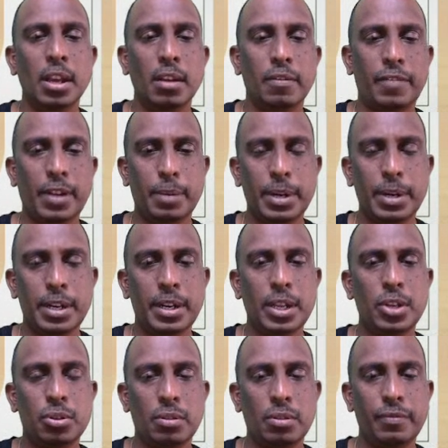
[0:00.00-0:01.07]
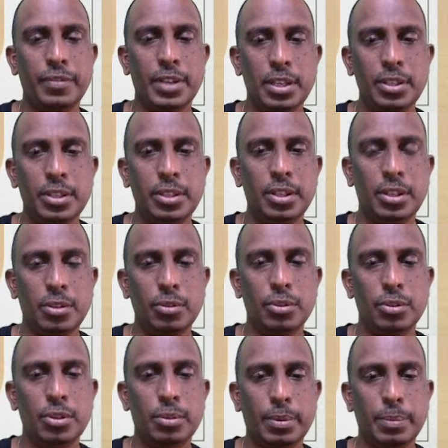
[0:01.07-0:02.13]
fermentation of yeast, it is
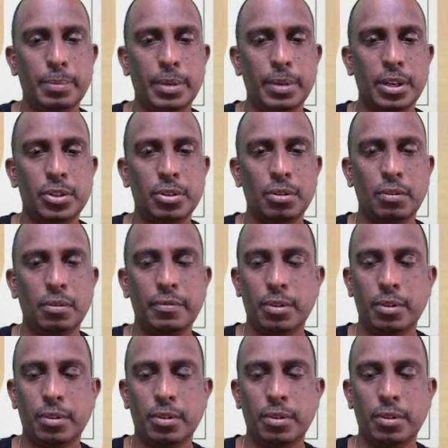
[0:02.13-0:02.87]
used in preparation of